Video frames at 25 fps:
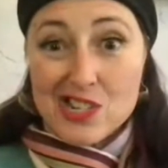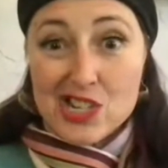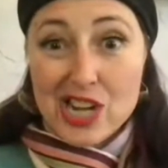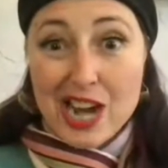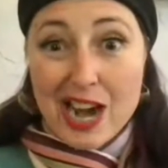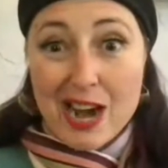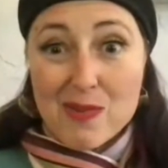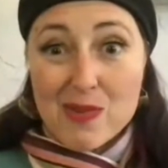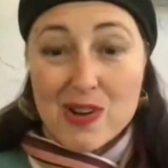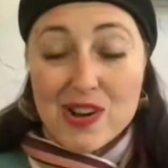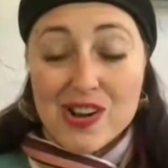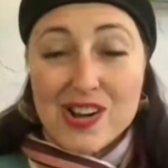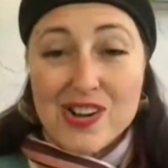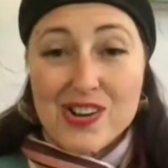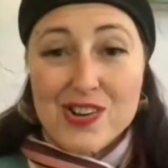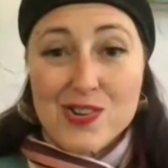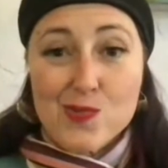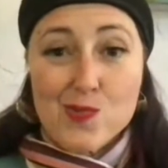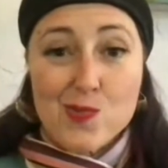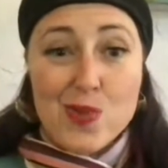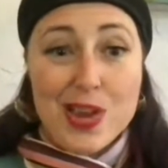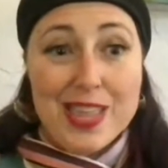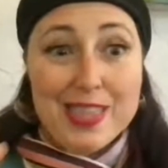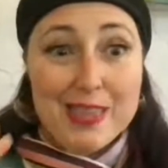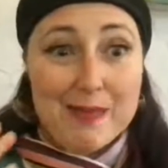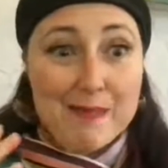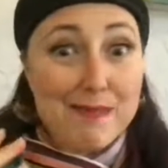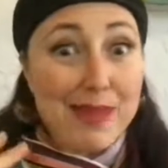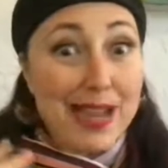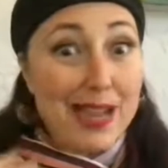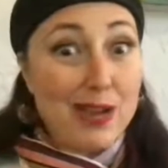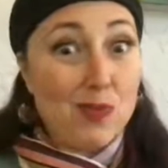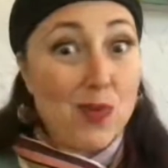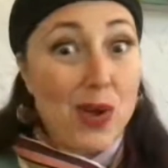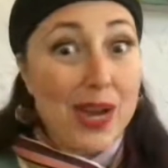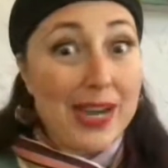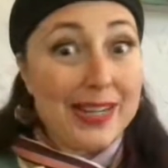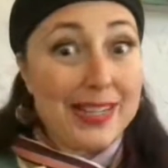shower with
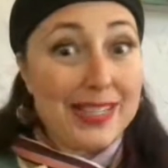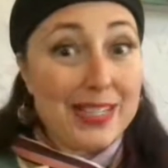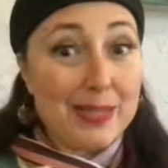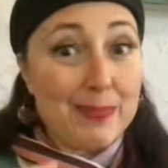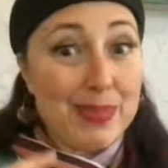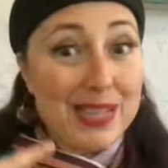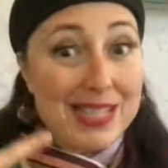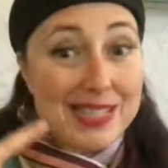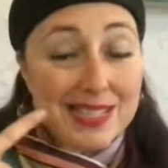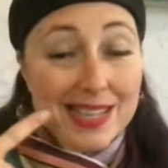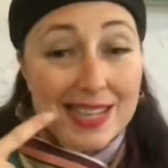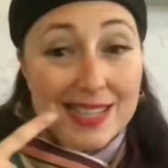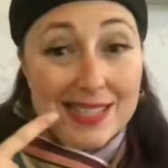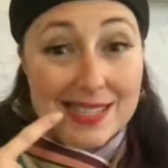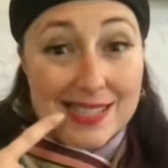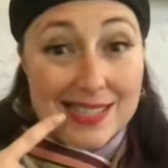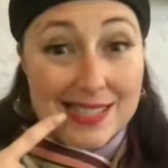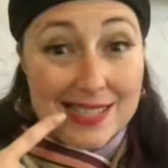my whitest bits at